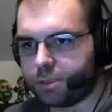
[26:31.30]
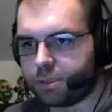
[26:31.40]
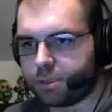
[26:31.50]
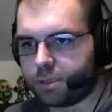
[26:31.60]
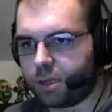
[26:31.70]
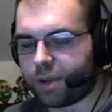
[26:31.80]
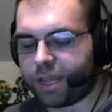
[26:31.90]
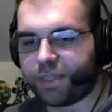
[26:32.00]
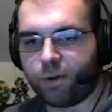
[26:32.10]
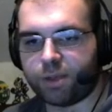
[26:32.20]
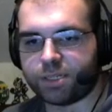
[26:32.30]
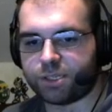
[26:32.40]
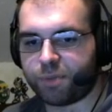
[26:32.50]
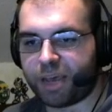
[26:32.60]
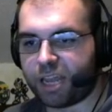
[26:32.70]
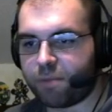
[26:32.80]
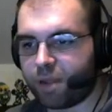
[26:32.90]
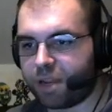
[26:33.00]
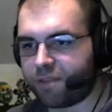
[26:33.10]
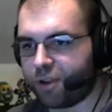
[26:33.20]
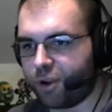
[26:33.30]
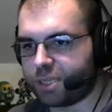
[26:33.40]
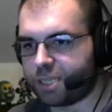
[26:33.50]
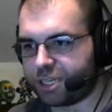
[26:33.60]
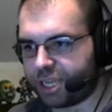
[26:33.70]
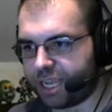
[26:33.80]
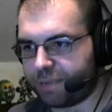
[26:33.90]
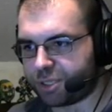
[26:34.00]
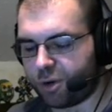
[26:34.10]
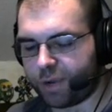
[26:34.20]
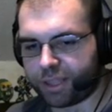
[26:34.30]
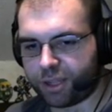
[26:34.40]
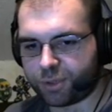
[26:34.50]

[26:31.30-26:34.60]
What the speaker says: Okay, that wasn't too bad, but if you notice, like, she keeps throwing those